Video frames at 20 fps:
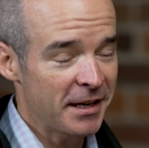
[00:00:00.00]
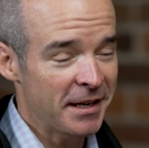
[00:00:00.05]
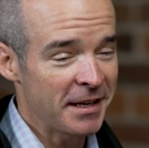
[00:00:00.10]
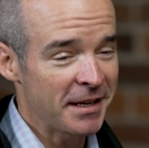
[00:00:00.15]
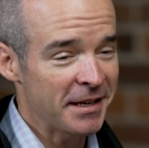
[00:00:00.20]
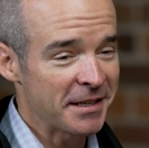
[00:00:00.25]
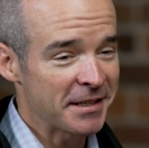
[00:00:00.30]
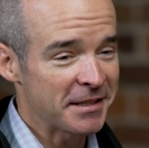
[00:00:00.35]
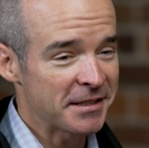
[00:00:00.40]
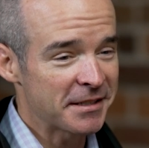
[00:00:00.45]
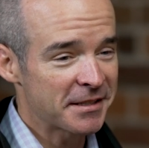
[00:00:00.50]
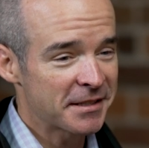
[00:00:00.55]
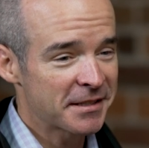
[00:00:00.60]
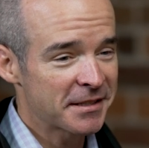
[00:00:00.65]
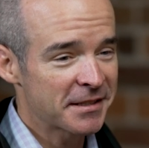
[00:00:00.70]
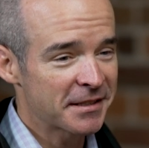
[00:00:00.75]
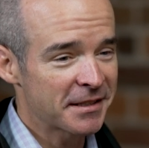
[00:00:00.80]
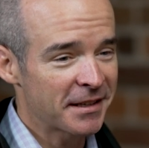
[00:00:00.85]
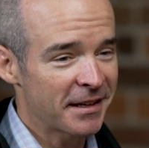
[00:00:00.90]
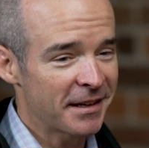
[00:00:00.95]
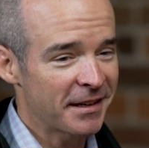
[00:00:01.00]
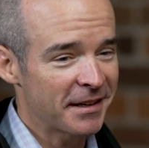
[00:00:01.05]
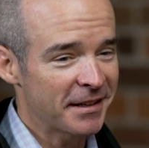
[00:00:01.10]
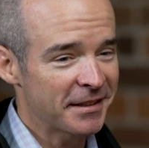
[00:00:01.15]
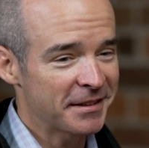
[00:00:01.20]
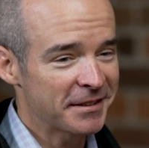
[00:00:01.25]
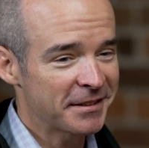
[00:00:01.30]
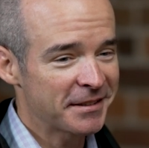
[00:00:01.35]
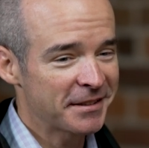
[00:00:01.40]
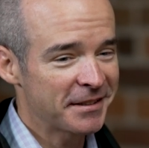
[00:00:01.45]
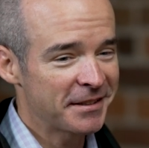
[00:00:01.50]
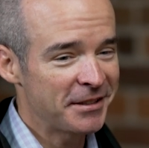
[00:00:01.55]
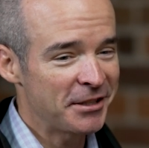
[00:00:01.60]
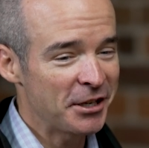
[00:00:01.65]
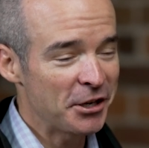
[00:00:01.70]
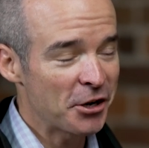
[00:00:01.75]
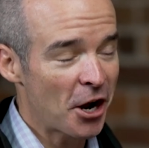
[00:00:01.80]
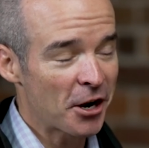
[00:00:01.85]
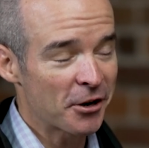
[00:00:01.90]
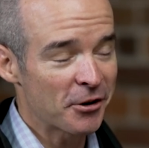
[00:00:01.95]
is the
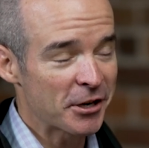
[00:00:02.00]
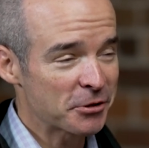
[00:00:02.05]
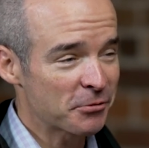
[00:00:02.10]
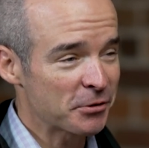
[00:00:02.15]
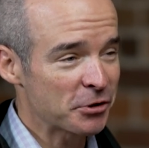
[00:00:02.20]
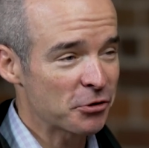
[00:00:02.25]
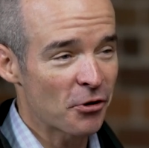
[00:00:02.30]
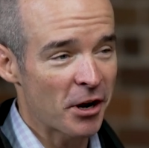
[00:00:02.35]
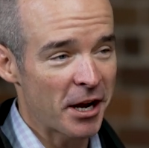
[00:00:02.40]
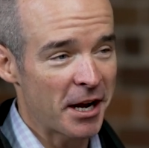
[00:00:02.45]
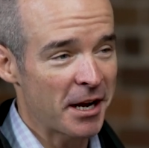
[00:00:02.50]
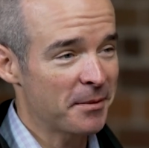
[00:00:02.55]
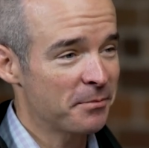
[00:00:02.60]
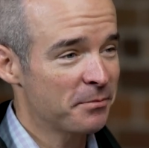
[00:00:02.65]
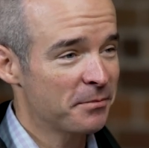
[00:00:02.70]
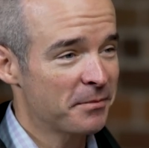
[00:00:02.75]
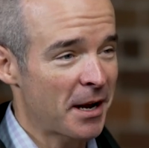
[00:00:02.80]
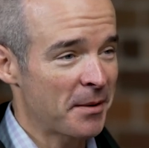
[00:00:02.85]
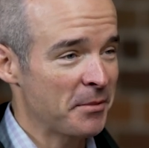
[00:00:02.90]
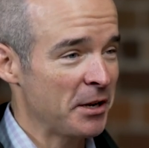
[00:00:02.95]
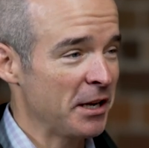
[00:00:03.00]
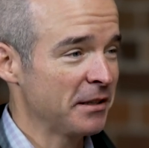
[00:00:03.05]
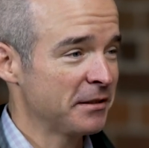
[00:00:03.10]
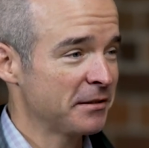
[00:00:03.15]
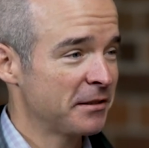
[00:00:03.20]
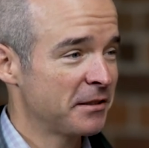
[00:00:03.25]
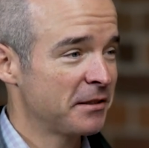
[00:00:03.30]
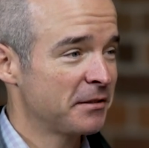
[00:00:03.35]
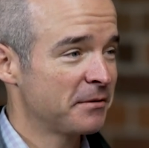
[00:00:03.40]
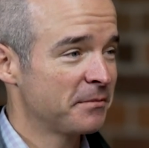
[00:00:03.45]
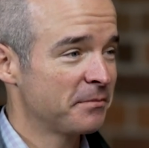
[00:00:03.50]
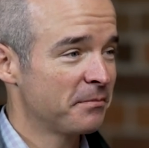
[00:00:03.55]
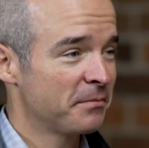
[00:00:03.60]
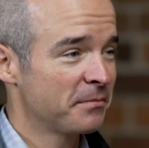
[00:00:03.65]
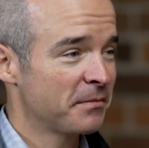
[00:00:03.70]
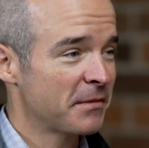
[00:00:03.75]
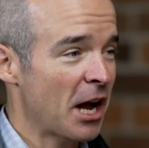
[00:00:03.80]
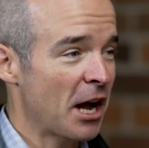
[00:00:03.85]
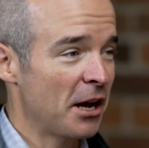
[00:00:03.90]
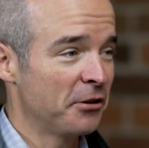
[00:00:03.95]
inauguration was great. I mean,
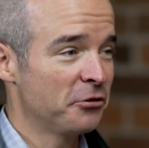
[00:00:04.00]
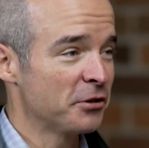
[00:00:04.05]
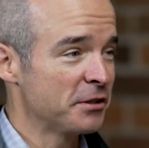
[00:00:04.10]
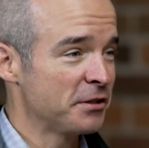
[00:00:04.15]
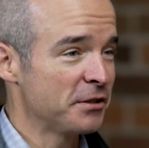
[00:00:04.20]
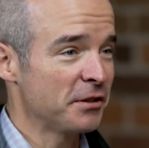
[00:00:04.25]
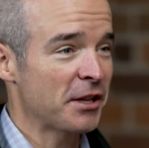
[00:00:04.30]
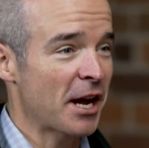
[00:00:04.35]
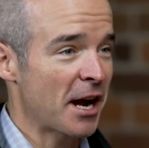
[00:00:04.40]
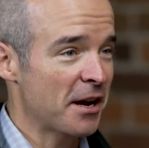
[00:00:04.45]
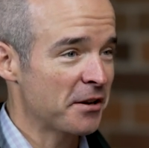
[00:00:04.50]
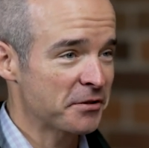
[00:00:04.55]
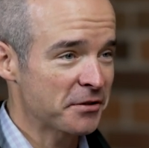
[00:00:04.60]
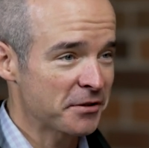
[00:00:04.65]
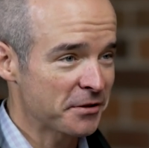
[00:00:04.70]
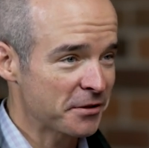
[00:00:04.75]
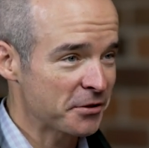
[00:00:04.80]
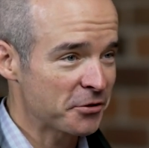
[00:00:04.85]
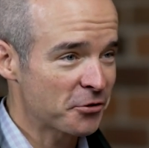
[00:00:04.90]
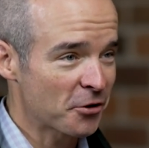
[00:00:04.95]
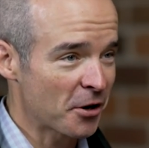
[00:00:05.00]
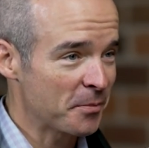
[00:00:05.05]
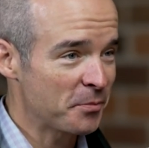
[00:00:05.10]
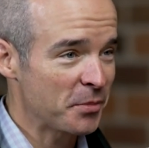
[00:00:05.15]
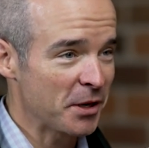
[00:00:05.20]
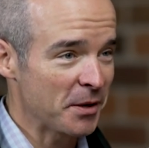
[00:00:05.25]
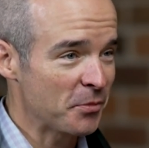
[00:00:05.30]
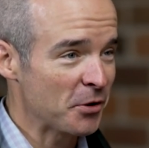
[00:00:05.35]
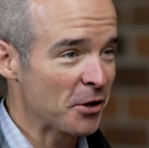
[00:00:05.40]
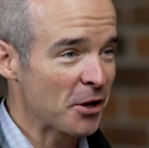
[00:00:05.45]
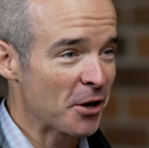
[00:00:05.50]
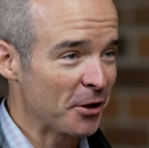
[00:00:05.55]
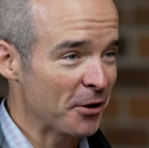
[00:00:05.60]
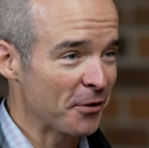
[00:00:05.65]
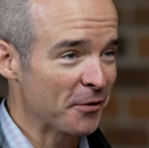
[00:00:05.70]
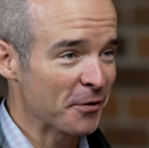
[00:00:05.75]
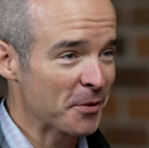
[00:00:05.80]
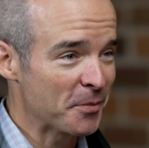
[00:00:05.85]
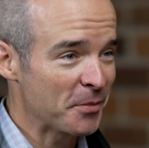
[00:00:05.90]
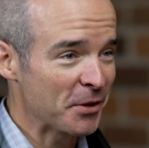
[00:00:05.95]
hundreds of thousands of Trump people all
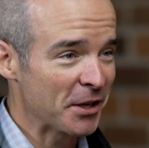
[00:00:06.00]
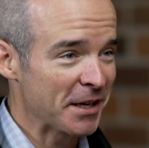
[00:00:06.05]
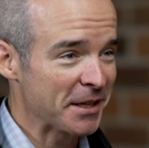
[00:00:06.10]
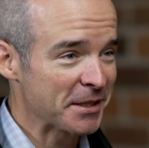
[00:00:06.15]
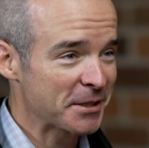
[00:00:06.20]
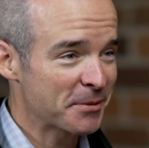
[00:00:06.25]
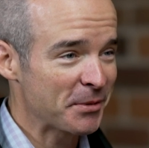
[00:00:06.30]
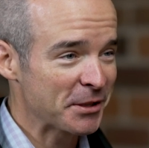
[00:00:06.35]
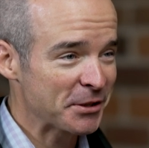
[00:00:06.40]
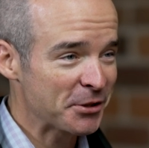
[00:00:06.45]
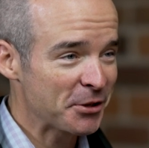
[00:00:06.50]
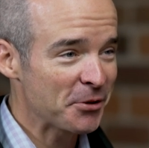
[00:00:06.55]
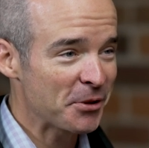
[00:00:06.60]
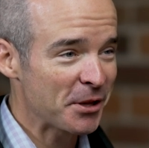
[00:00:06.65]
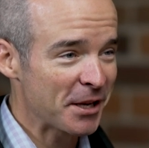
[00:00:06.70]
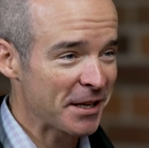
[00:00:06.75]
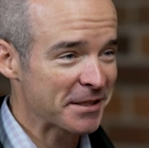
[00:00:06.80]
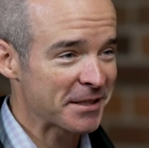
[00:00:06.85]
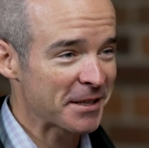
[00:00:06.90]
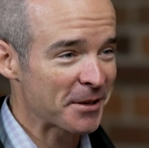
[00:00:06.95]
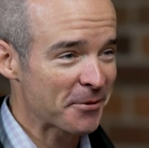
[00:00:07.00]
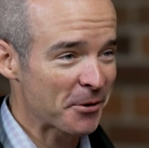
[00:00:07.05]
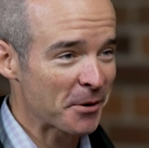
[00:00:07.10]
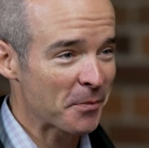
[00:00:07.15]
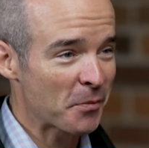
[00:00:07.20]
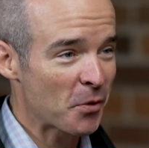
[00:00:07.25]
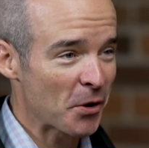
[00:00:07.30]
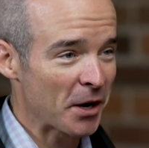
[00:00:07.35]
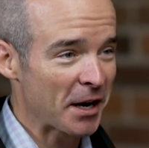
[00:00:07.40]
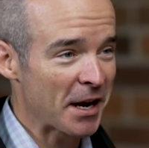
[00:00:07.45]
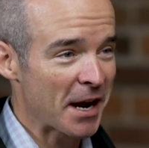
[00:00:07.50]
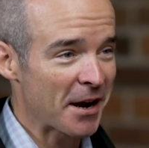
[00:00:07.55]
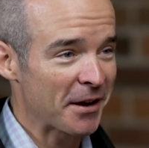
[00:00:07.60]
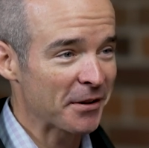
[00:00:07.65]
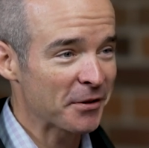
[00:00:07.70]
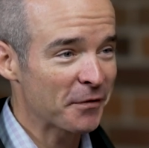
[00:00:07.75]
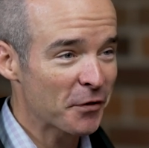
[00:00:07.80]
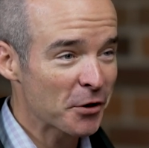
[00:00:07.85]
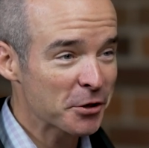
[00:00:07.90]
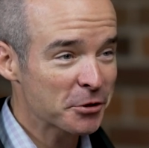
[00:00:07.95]
over the place. But two things I want to point
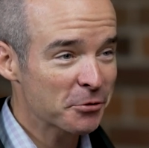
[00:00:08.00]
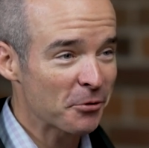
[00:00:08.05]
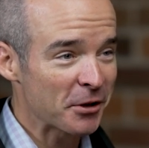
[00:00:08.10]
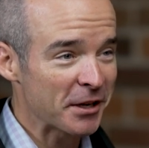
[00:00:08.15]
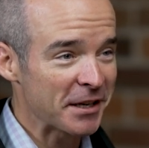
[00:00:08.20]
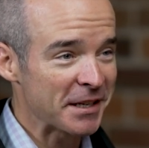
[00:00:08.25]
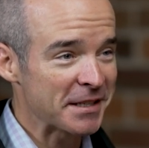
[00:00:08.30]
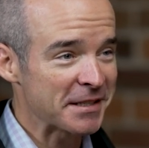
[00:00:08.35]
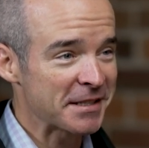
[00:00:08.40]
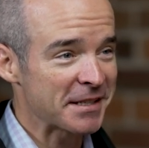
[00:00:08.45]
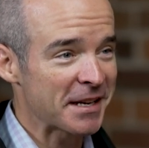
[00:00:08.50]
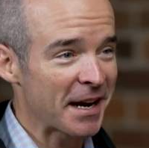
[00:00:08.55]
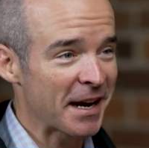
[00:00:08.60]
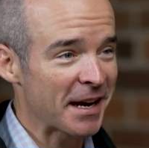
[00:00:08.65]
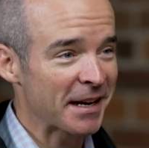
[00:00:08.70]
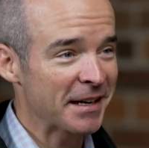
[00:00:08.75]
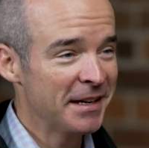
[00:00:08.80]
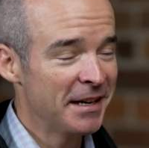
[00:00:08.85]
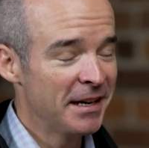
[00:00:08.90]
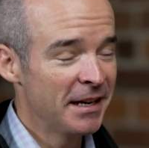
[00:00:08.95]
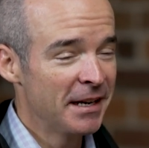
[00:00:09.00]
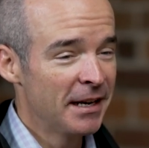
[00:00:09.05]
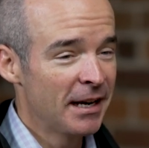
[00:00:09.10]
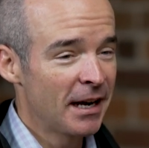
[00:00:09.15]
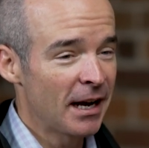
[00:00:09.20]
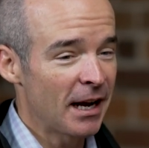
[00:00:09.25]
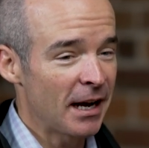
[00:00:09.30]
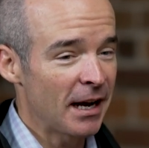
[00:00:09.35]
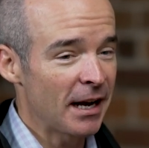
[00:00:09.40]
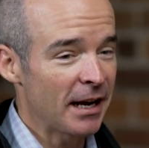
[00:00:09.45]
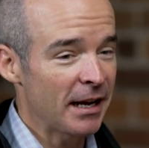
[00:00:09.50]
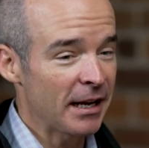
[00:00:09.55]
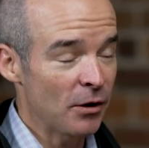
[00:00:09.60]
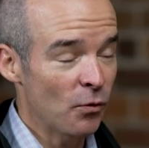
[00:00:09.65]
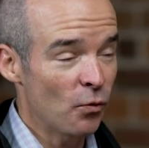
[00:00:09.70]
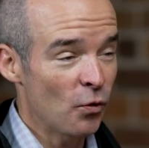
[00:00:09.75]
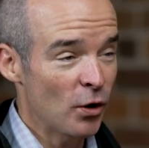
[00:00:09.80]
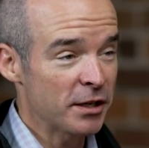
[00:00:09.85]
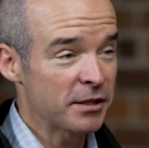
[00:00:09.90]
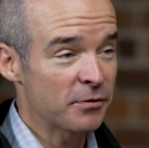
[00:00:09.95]
out. The first one is that it
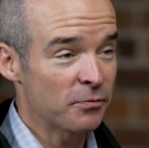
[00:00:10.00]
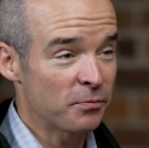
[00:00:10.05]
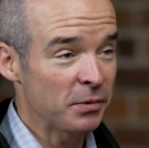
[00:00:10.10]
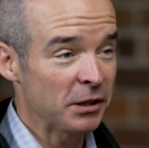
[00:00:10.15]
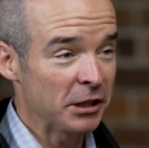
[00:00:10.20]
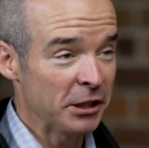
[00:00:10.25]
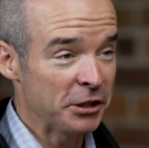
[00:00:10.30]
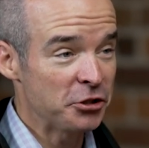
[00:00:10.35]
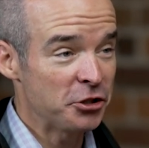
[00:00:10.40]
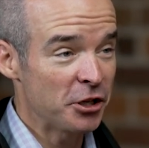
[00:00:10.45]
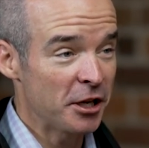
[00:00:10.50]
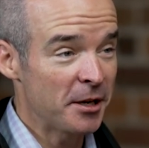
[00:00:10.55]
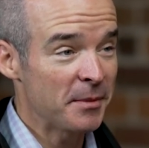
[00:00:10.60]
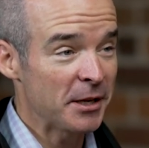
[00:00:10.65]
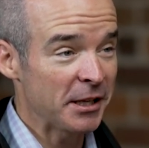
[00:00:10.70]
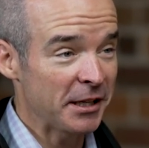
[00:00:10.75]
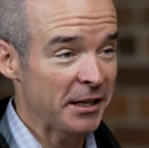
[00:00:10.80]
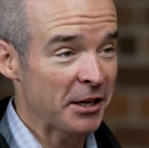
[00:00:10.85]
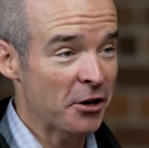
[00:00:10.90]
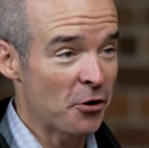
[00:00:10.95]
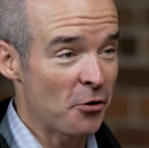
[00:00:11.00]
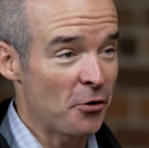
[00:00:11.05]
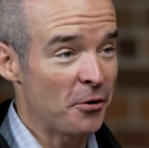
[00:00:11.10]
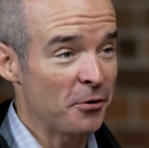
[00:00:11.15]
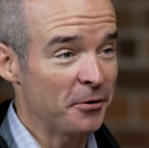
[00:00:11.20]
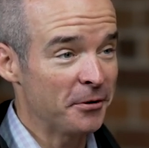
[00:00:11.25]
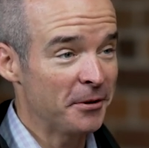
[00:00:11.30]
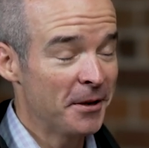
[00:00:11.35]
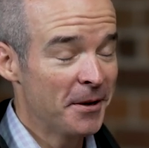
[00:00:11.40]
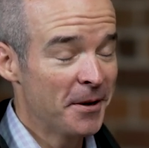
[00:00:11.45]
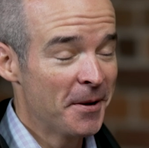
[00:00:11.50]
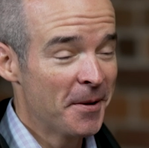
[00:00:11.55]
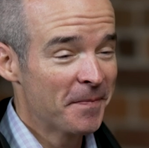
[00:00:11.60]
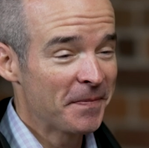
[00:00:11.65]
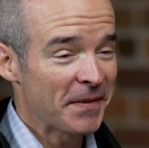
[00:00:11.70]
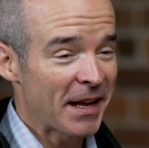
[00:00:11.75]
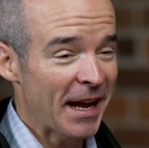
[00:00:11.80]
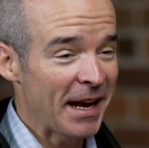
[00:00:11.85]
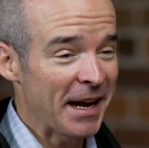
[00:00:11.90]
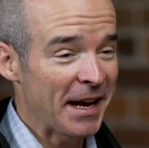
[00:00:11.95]
was legitimately cold,
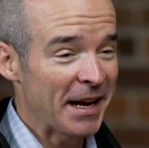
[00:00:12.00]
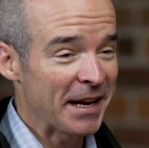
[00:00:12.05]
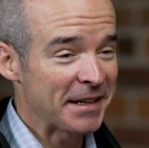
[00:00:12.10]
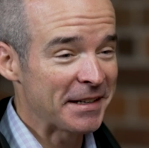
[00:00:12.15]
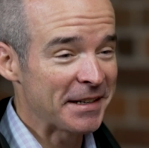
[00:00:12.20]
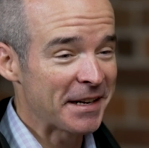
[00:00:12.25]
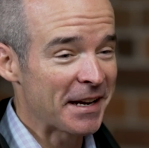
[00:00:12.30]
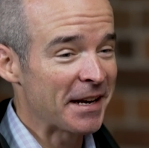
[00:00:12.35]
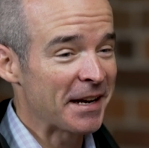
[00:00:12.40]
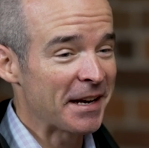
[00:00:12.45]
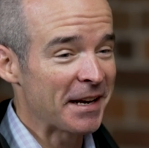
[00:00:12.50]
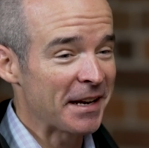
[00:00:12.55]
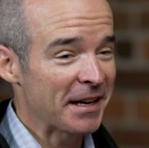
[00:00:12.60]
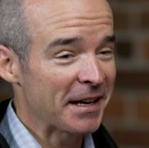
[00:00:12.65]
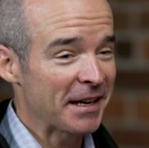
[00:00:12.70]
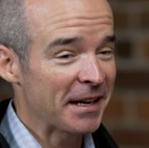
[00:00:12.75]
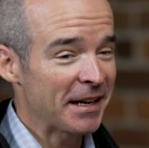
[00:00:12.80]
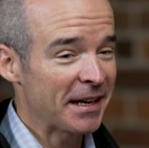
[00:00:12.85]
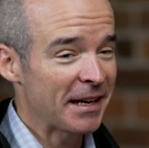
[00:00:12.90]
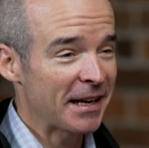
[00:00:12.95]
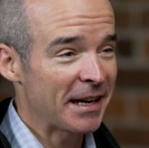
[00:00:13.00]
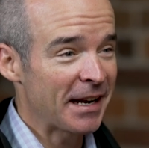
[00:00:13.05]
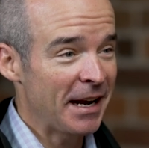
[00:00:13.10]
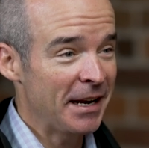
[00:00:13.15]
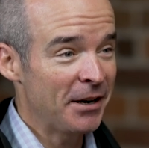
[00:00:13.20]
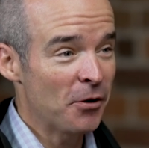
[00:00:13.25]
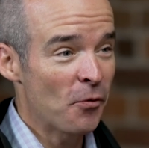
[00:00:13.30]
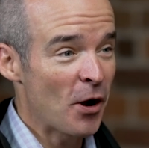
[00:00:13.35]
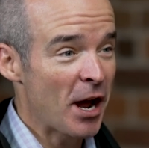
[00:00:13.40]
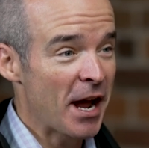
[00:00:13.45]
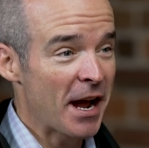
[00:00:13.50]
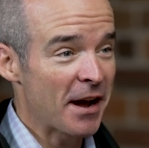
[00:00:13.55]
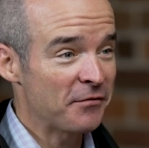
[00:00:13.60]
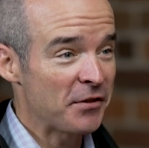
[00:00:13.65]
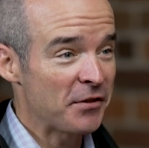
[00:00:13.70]
and in a way I've